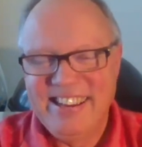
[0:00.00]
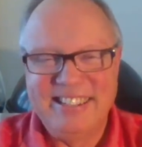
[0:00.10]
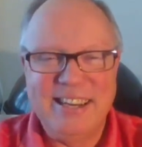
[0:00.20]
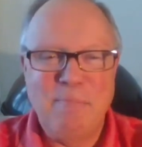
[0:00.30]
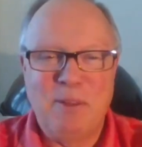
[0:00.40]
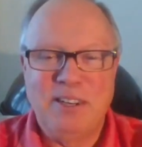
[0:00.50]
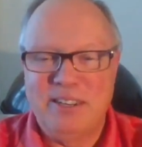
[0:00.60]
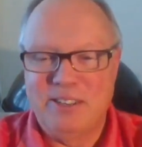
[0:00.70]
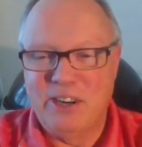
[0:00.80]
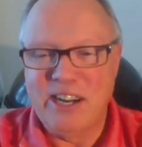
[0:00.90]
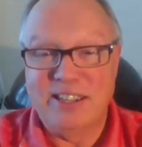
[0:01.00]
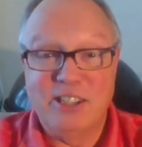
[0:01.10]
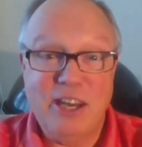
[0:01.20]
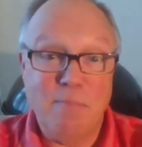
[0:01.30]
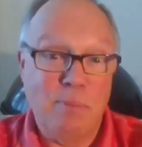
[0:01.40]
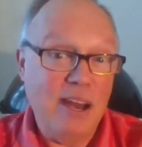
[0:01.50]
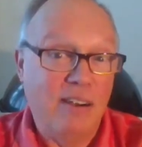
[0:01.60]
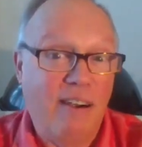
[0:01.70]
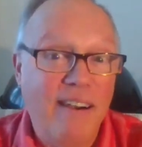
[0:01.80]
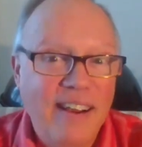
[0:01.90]
you cheap the, you drink the cheap
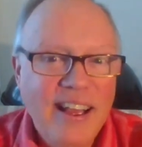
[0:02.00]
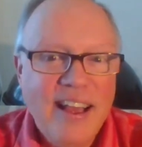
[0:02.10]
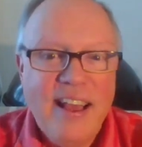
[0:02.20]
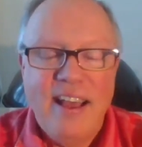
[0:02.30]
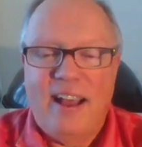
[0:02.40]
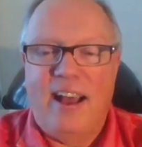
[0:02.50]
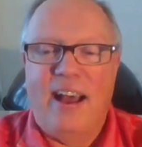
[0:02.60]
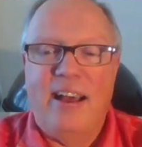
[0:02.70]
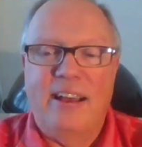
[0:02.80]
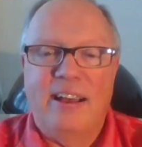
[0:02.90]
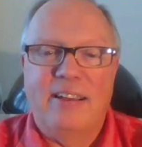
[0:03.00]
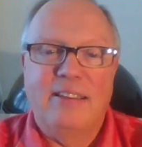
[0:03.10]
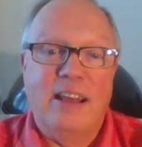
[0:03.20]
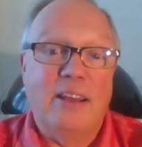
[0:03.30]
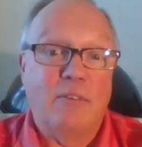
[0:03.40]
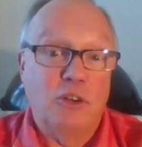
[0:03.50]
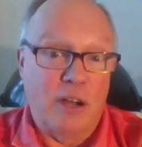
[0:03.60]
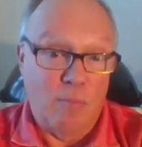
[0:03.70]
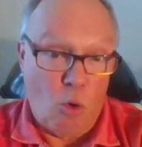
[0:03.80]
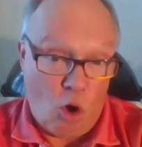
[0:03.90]
beer uh, then you have to
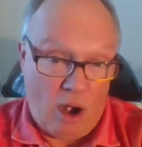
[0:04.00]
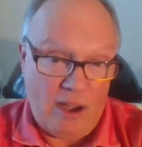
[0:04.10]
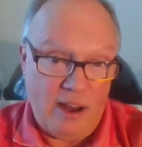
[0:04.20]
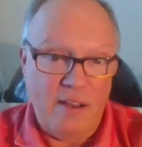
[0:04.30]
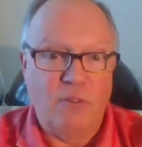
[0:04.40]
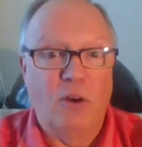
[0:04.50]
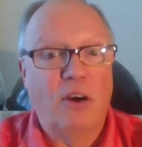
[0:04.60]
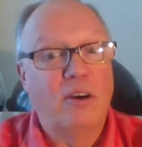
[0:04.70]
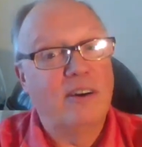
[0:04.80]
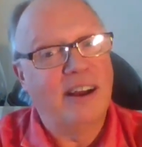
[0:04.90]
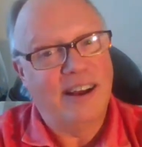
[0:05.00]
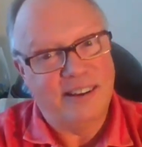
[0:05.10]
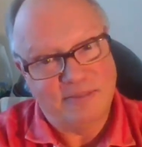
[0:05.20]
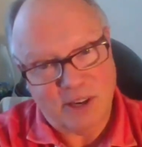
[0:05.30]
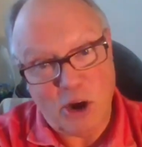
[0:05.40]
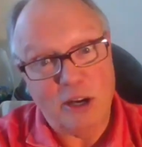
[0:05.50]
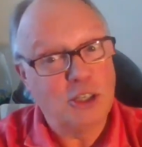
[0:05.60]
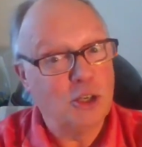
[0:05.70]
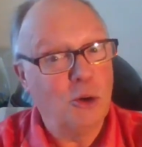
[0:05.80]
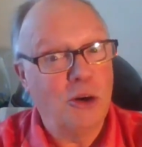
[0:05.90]
drink more. If you're a uh,
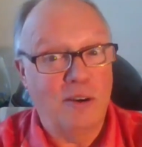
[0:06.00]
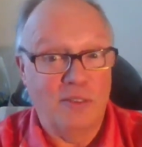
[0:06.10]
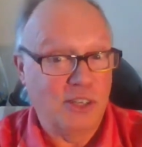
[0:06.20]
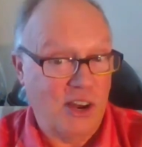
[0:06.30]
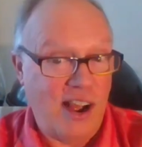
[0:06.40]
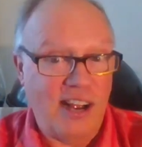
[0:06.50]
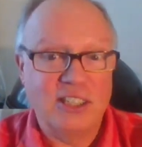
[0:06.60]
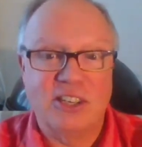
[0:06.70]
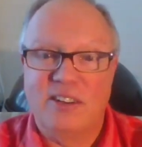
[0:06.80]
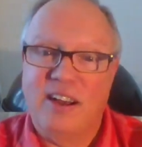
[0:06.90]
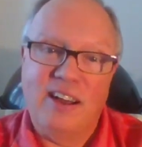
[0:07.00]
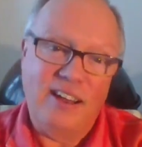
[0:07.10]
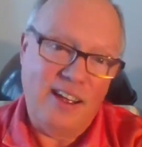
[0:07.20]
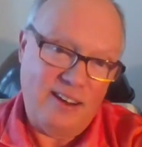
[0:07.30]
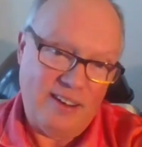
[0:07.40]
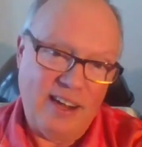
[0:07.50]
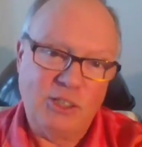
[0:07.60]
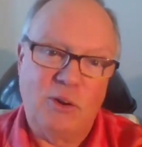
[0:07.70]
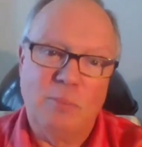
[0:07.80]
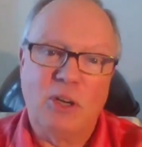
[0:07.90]
connoisseur of the scotch and a, and a
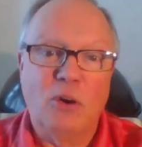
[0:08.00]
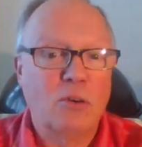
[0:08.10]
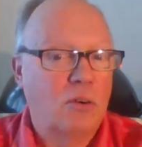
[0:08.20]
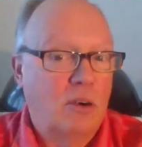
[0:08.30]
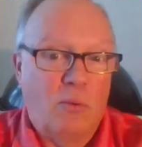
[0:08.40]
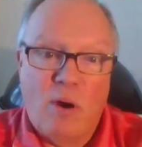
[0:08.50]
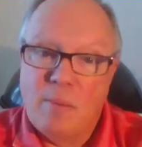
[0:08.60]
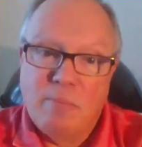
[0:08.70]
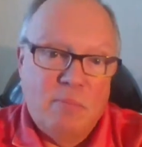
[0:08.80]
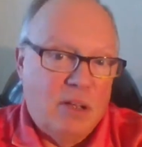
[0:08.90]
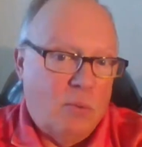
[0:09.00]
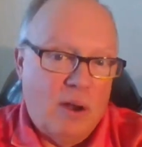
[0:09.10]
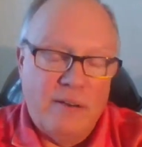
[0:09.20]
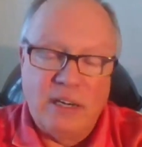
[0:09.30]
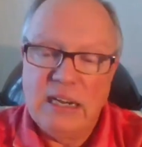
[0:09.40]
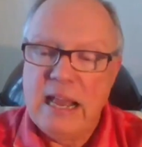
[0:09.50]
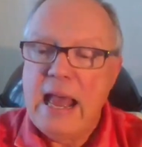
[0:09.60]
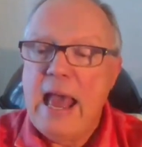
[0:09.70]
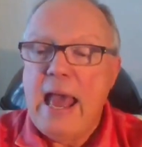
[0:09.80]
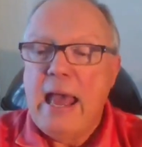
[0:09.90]
nice rum and coke or rum uh, whatever,
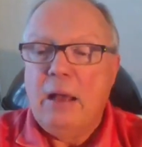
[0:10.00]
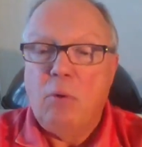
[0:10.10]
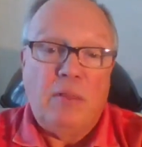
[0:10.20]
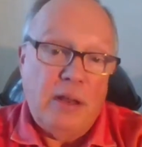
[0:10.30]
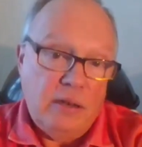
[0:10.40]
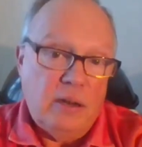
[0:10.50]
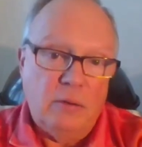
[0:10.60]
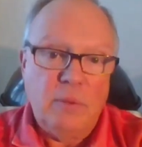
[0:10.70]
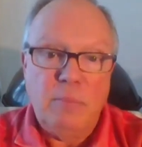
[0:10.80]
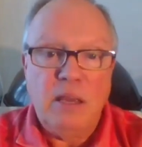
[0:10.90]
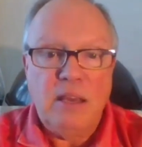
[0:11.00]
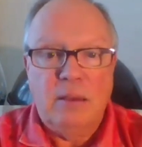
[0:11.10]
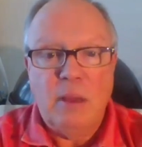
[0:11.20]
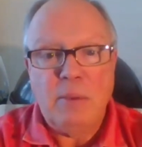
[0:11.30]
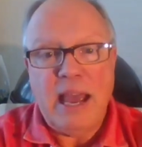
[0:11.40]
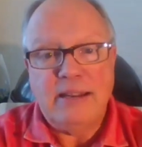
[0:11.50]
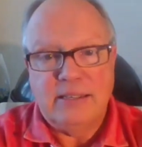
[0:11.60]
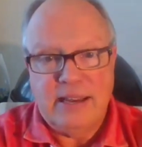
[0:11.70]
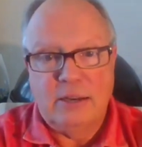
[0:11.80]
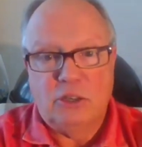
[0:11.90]
well then you know maybe uh, maybe eight
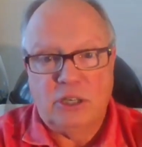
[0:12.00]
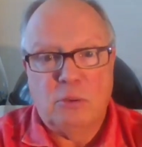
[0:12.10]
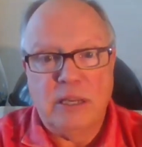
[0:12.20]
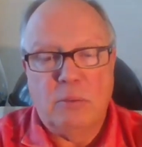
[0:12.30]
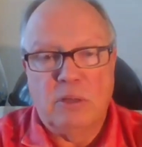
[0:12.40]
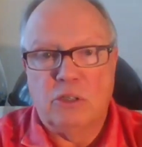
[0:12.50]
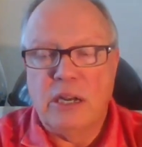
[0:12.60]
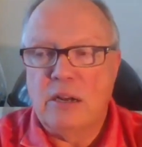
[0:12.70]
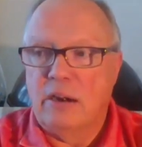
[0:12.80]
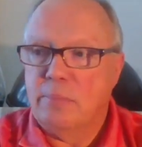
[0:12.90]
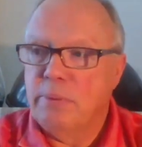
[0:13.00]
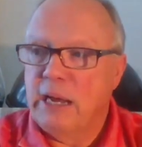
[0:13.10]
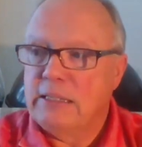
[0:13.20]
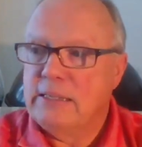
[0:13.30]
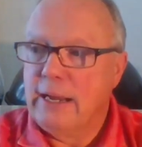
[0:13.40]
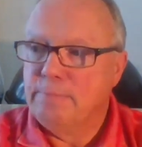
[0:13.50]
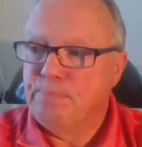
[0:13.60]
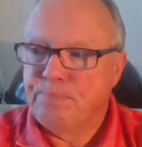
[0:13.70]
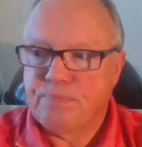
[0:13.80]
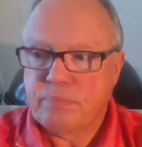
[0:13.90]
to ten drinks will equal the drink card. But um,